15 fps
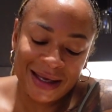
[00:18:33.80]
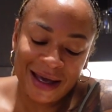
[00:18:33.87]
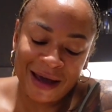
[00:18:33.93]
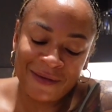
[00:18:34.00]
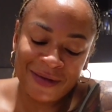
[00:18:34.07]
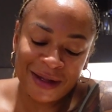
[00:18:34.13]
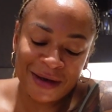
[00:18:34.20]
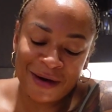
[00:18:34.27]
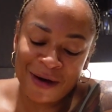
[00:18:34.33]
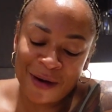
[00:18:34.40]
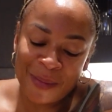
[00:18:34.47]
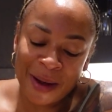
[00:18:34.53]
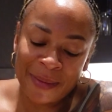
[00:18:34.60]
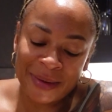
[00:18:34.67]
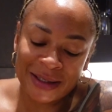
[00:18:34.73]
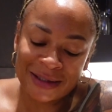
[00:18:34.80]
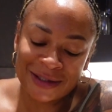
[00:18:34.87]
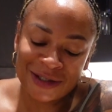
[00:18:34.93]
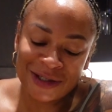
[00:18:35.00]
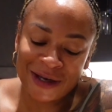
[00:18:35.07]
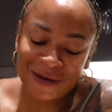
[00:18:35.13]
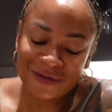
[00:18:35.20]
I feel like all my
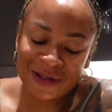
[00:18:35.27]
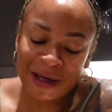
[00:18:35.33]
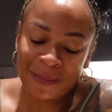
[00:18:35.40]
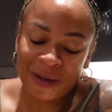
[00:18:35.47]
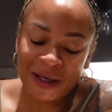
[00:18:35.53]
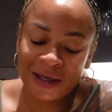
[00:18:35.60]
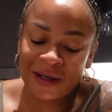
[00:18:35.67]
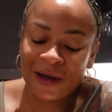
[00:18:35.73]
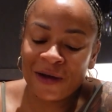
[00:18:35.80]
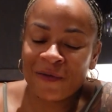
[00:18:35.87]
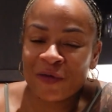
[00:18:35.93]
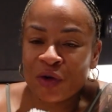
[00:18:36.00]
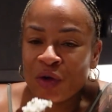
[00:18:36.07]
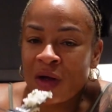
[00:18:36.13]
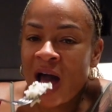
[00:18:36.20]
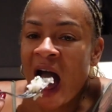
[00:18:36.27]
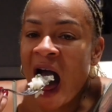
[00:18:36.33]
best chefs like to eat on food.